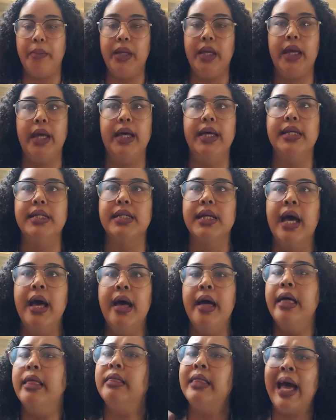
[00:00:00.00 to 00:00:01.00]
Because
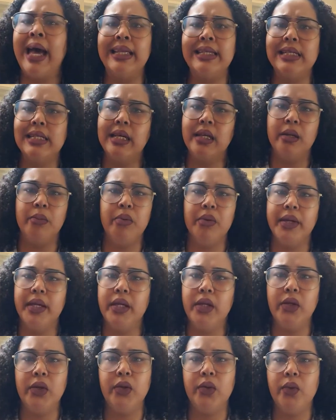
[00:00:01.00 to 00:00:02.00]
that's going to
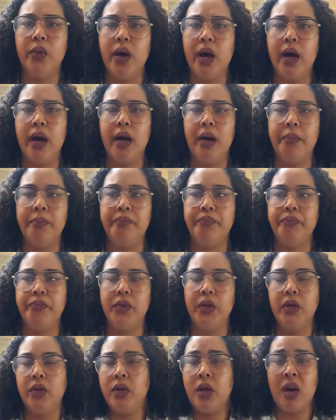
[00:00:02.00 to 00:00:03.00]
bring you,
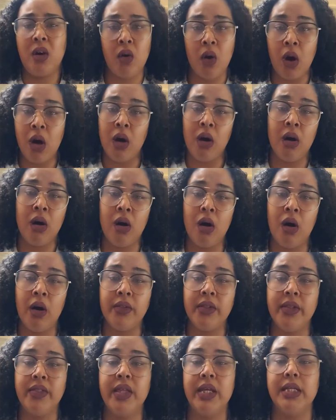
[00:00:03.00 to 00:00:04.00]
all
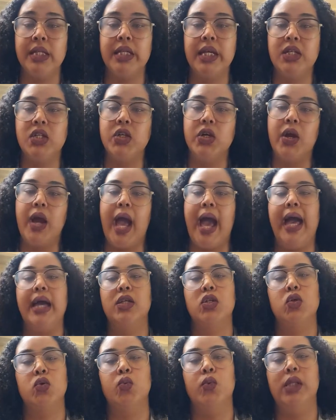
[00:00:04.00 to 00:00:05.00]
the things that you're
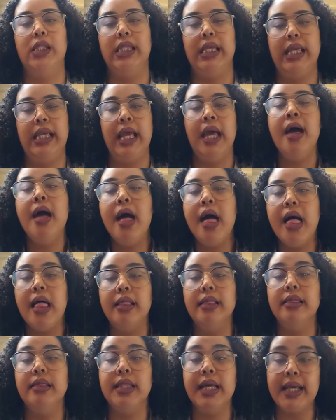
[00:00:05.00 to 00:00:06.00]
actually
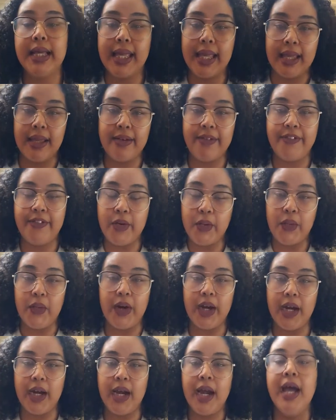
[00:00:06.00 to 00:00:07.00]
looking
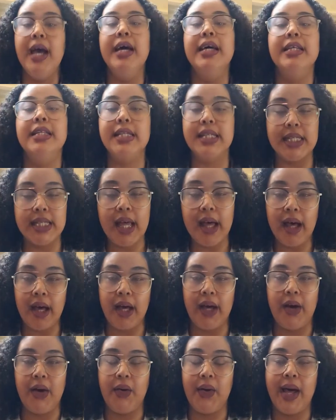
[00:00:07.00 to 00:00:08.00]
for.
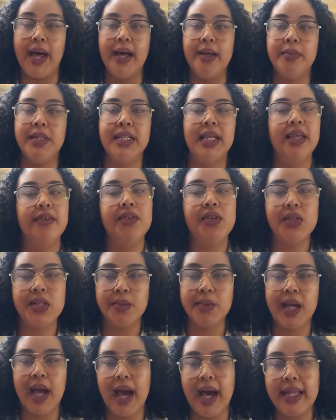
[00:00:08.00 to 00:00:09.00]
So, to give you
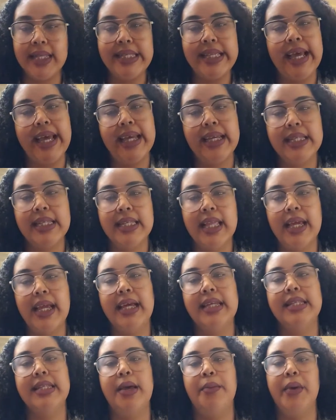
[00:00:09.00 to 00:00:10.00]
some context, like
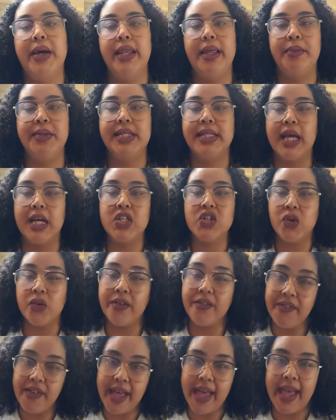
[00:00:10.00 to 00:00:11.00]
I said, my name is Sasha
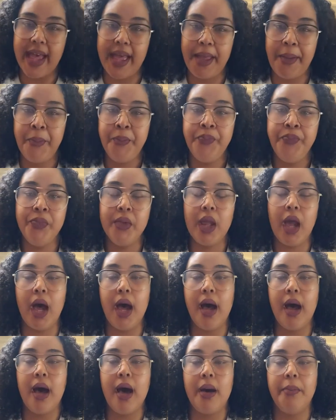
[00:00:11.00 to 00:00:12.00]
Ravae.
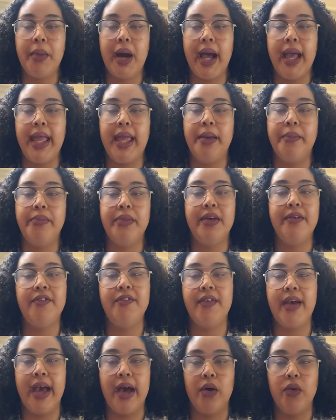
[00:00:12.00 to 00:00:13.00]
I am the
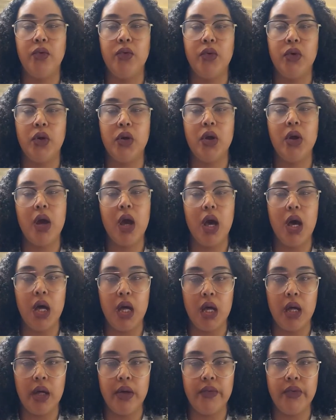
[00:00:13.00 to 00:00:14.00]
founder
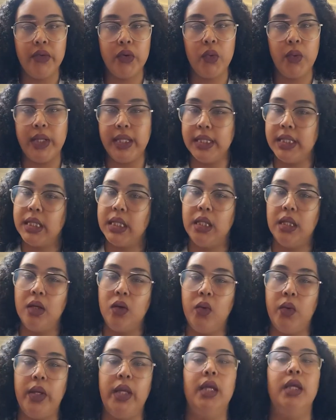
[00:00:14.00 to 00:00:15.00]
of Queen Telling
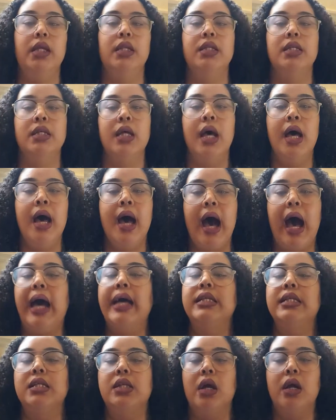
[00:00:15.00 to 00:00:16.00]
Queens.
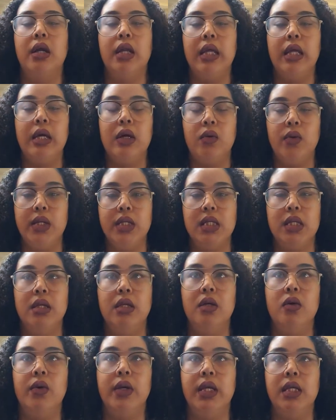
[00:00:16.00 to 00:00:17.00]
I started Queen
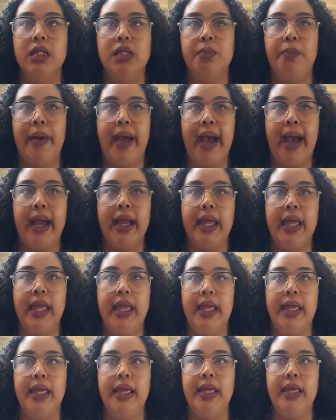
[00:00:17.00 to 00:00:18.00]
Telling Queens back
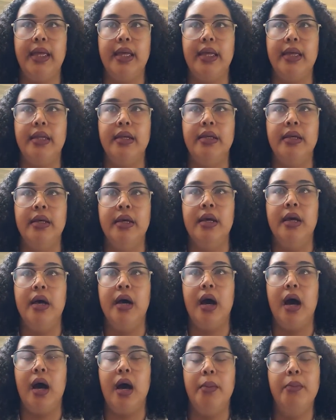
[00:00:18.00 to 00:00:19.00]
in
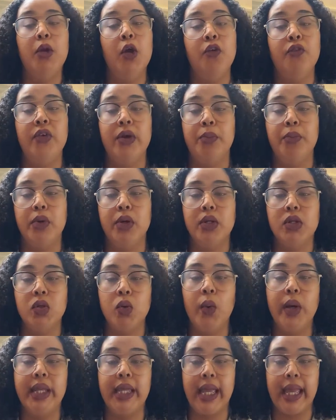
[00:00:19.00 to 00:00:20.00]
November
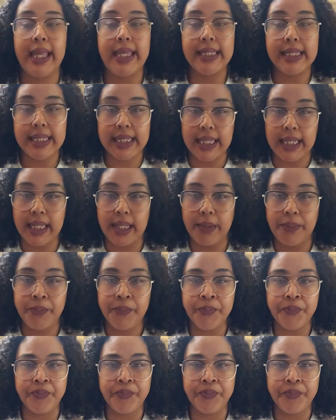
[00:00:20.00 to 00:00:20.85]
2018.